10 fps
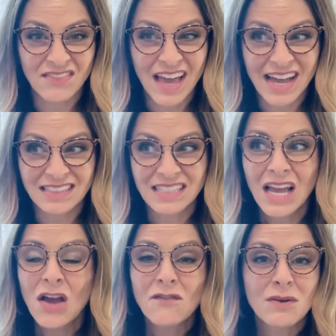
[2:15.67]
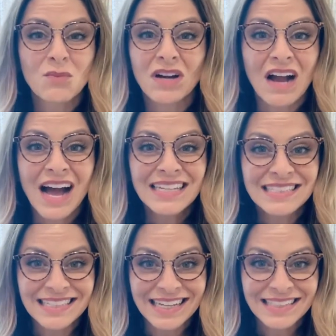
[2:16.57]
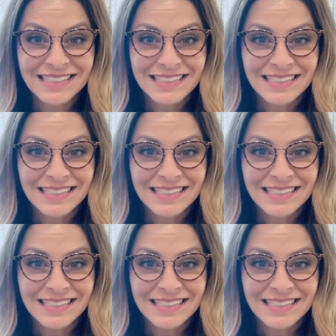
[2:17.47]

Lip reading: that? From where I sit,